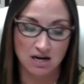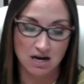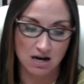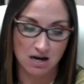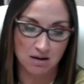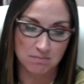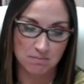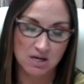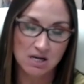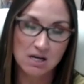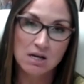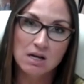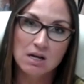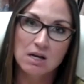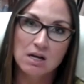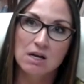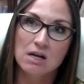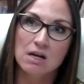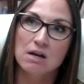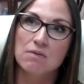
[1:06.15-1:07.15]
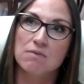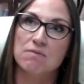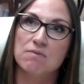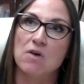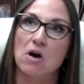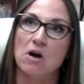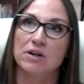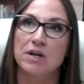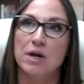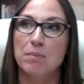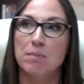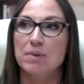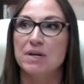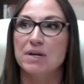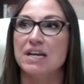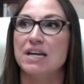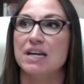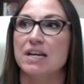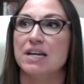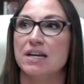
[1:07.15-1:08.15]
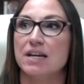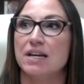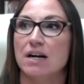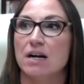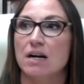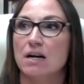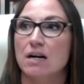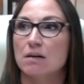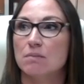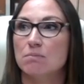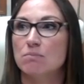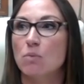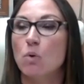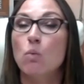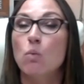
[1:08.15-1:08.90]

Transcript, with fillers: Um, Vaughan Company, um,